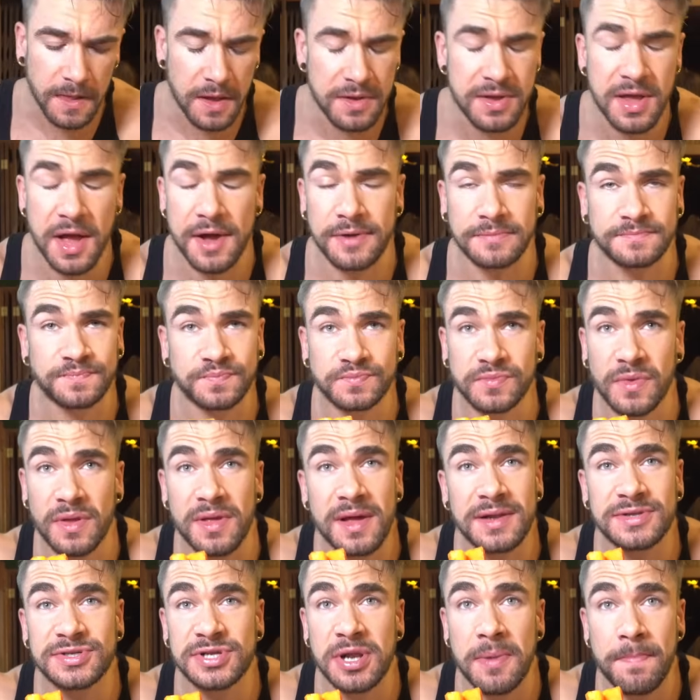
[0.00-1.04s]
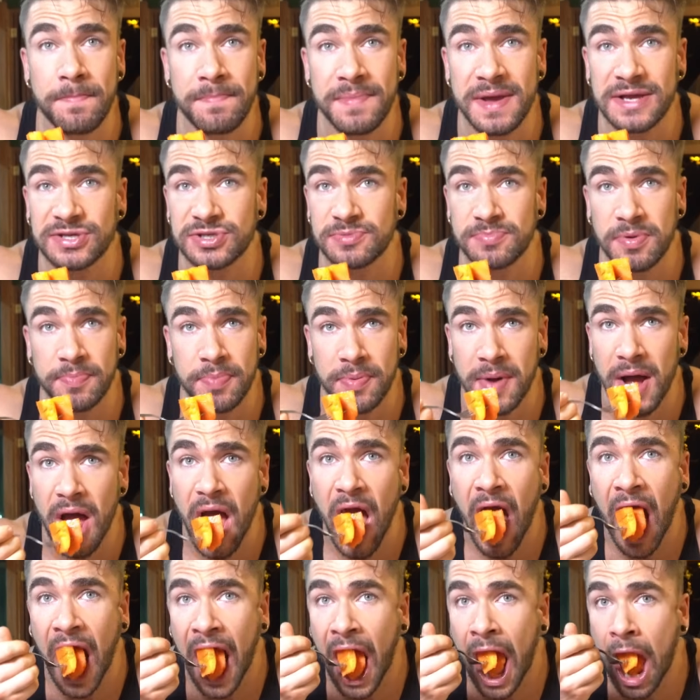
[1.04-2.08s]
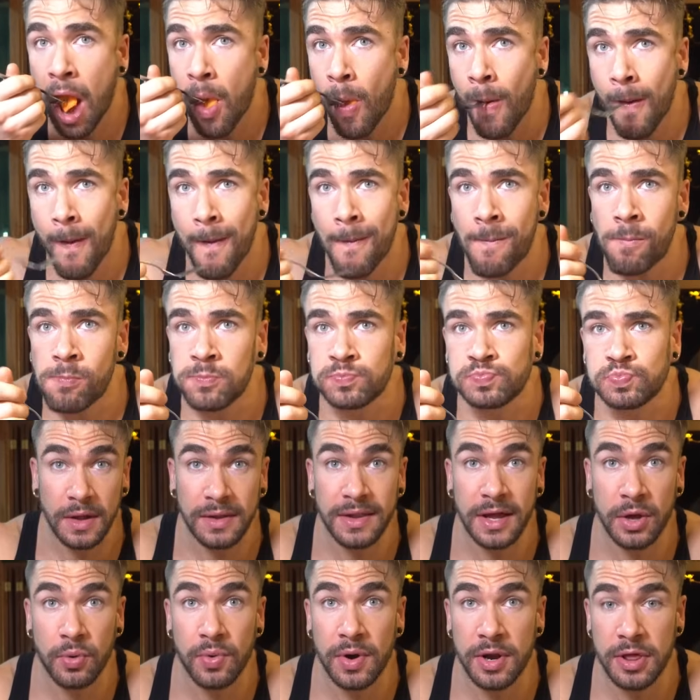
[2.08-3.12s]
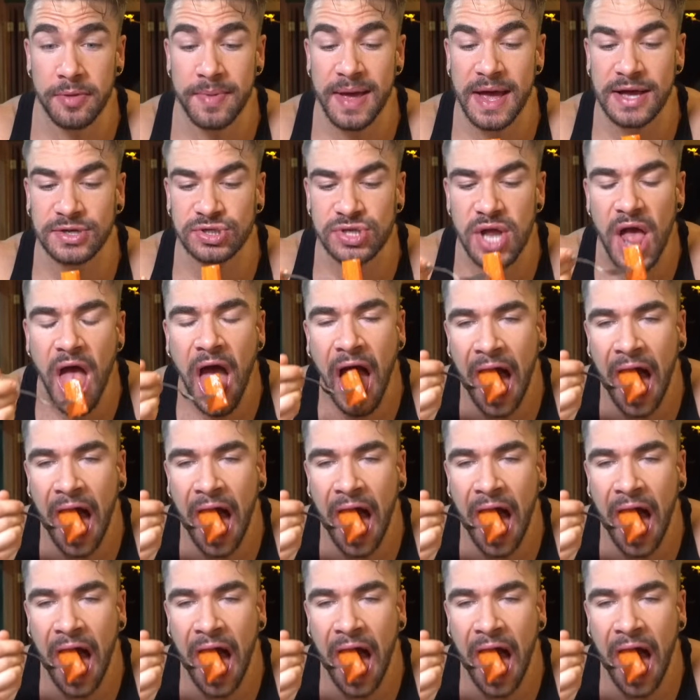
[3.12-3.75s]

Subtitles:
Yeah, that's an amazing papaya. Like one of the best.